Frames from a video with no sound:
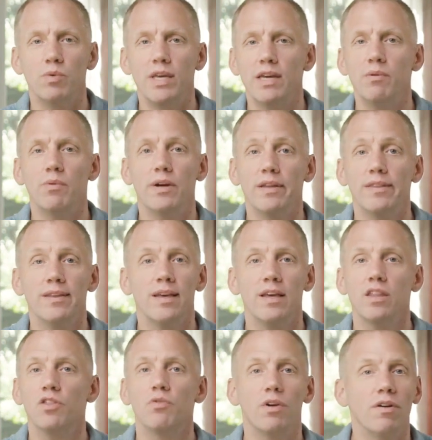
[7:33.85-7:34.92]
a week with
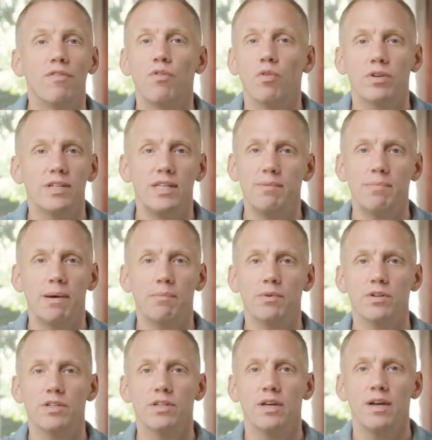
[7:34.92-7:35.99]
3 or 4 team
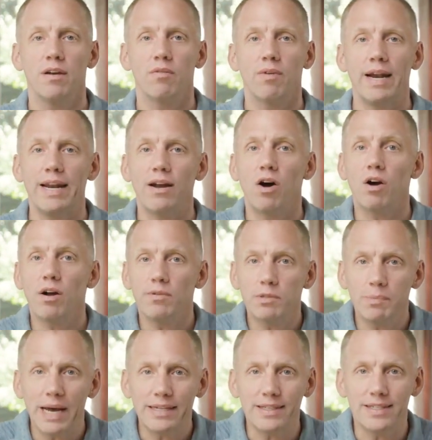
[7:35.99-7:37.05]
members, right? It all
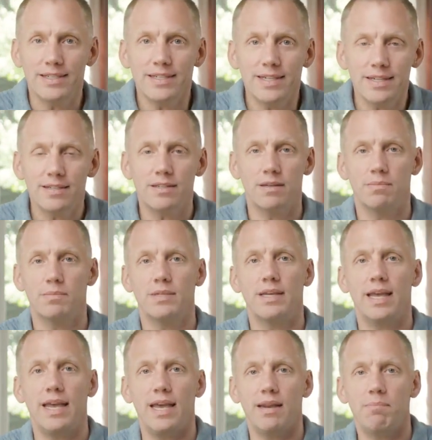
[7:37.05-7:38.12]
comes back to systems
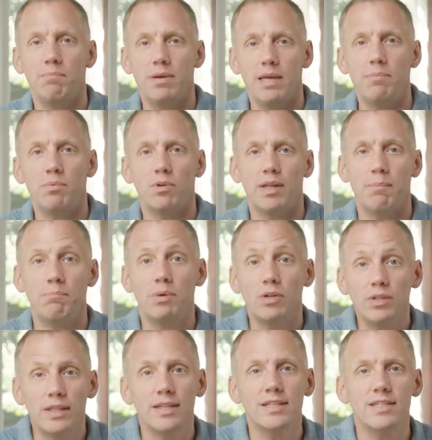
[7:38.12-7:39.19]
and people and
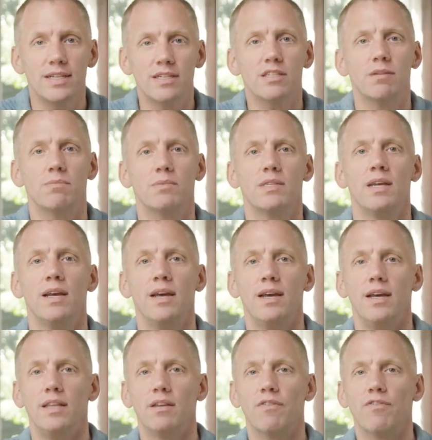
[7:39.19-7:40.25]
building the systems
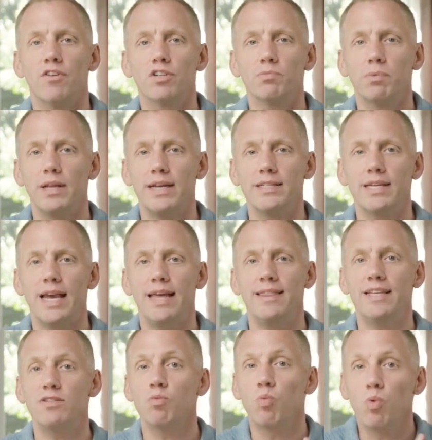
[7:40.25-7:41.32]
in the first place.
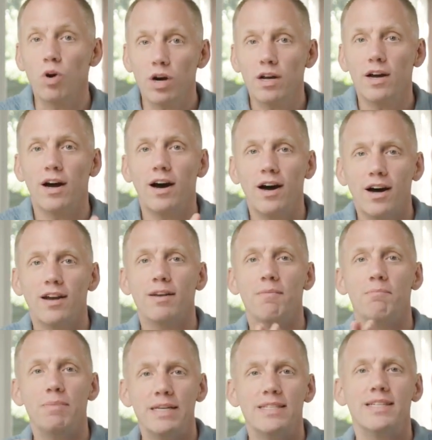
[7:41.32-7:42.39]
And these work on
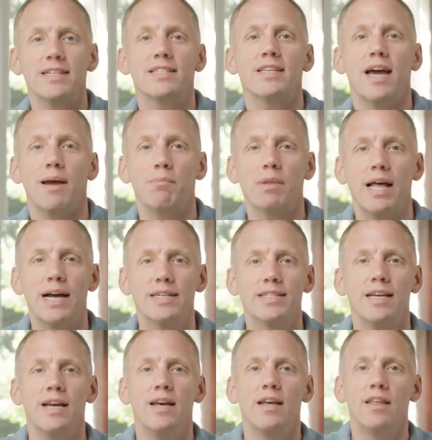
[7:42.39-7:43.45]
business time
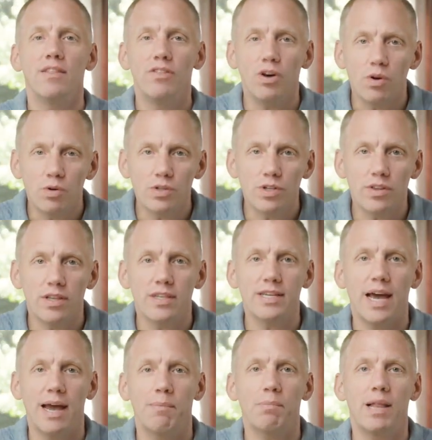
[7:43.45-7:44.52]
blocks, those are the
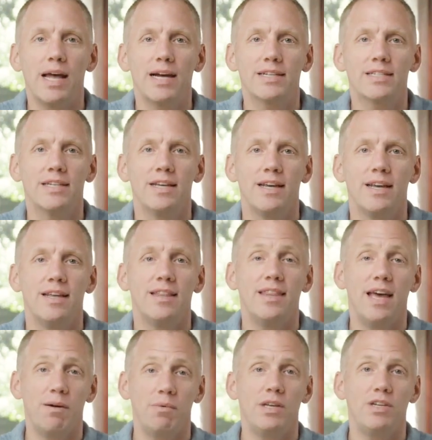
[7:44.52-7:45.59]
time blocks
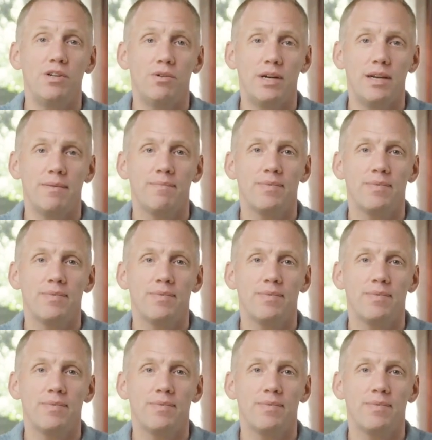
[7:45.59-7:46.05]
that we do it.